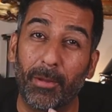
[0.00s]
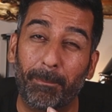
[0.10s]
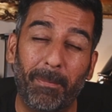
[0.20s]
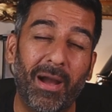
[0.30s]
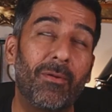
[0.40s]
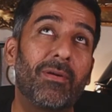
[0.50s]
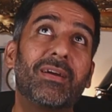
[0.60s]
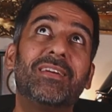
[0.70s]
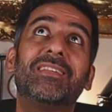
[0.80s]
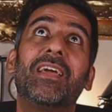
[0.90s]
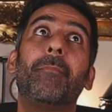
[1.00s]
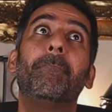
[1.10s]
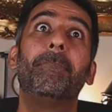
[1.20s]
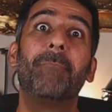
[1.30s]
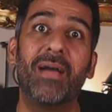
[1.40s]
The power is
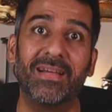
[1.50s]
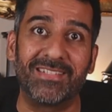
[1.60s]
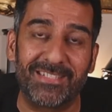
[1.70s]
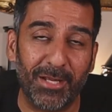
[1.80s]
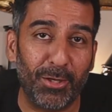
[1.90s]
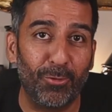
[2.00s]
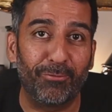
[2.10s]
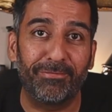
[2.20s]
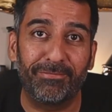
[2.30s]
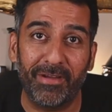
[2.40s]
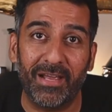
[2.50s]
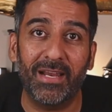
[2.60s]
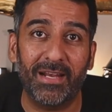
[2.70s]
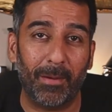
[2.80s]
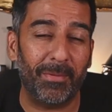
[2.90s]
immense. You feel it.